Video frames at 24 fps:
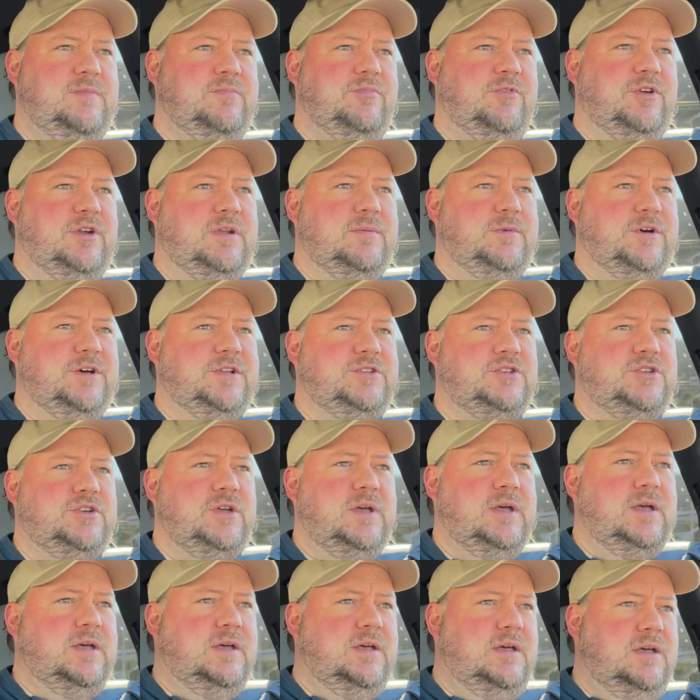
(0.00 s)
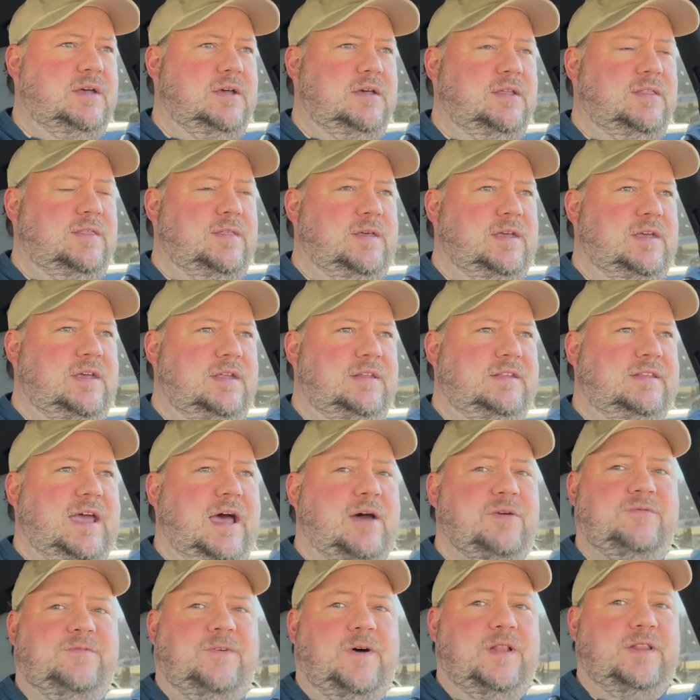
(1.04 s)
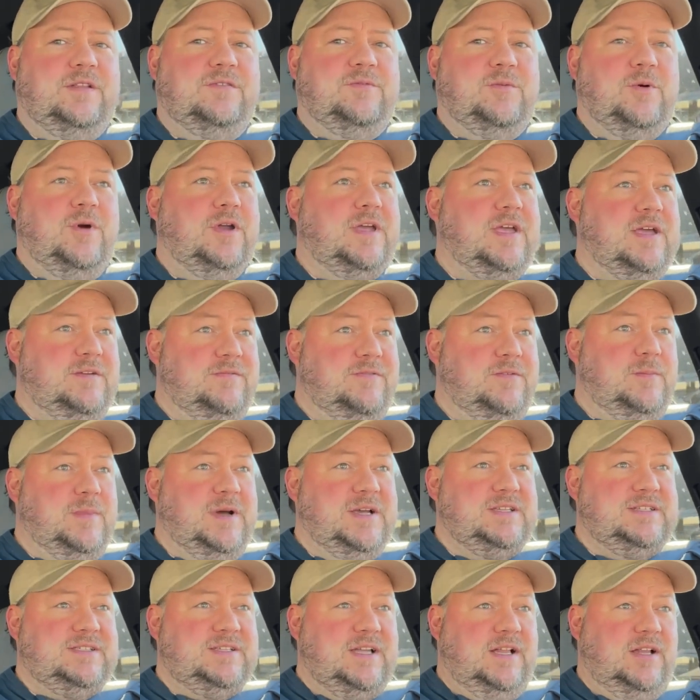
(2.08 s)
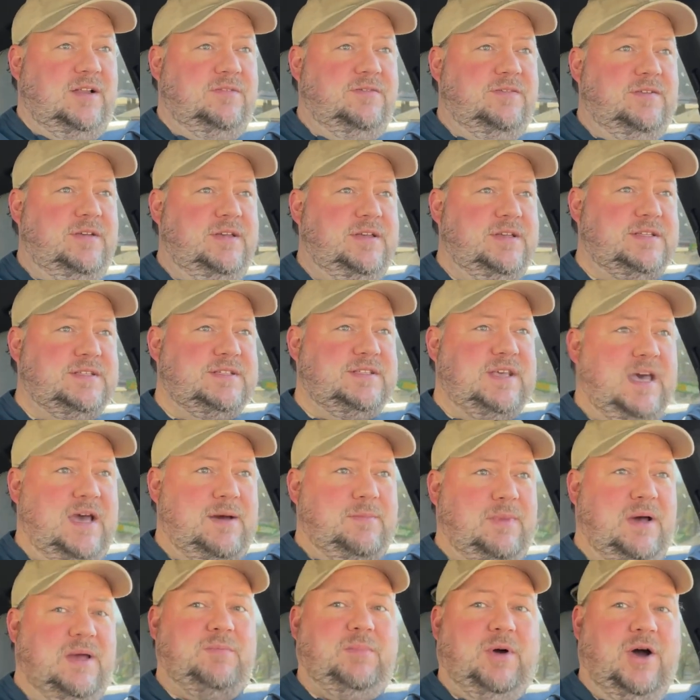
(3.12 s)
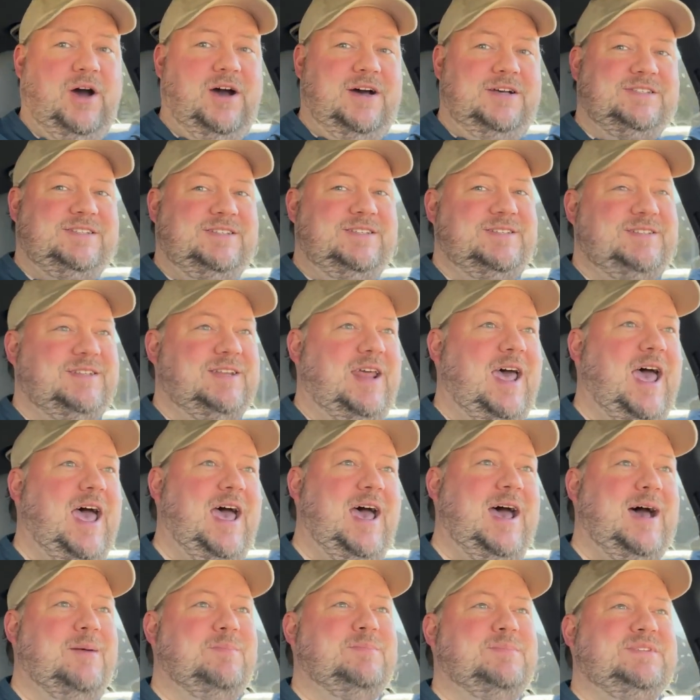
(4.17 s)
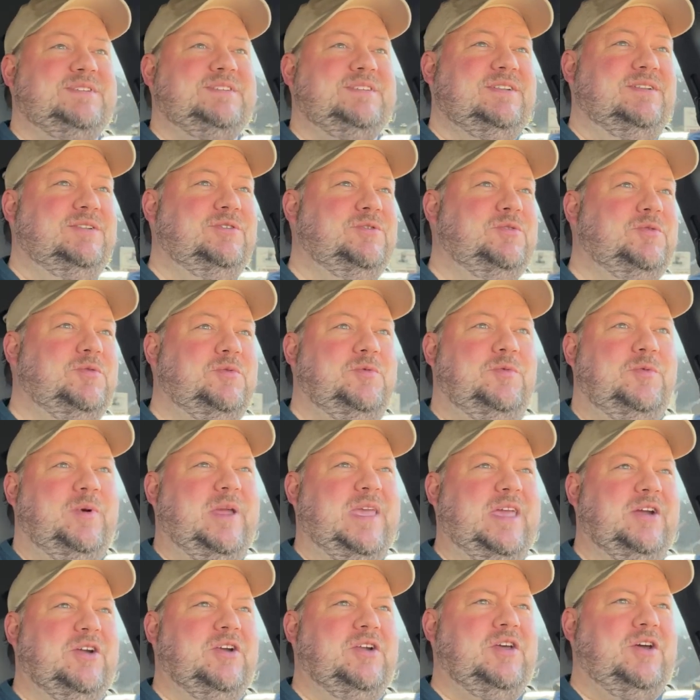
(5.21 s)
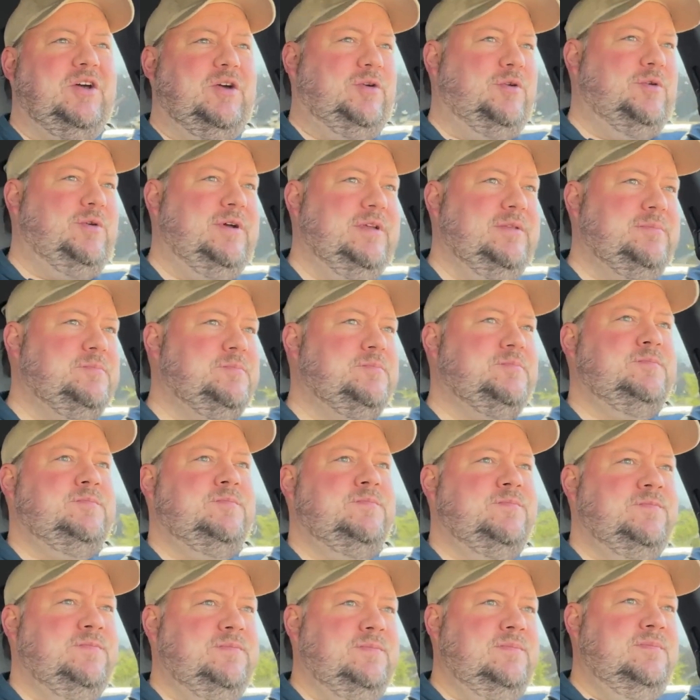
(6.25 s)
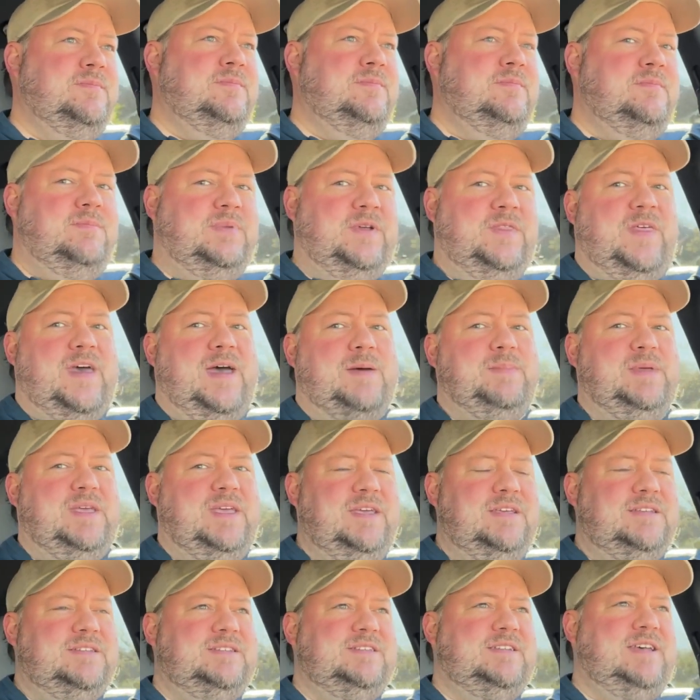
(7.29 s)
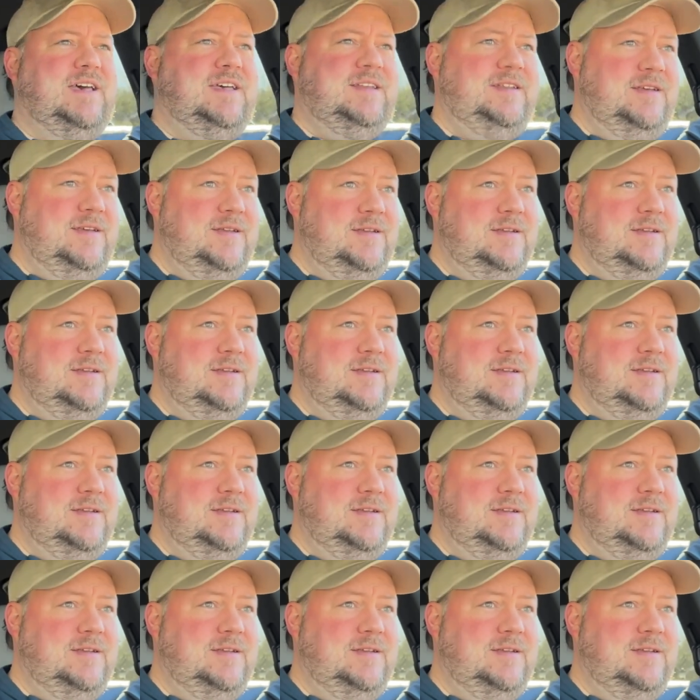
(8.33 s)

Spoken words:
pretty much. The downfall of working for myself is that my boss is an absolute weirdo. But that being said,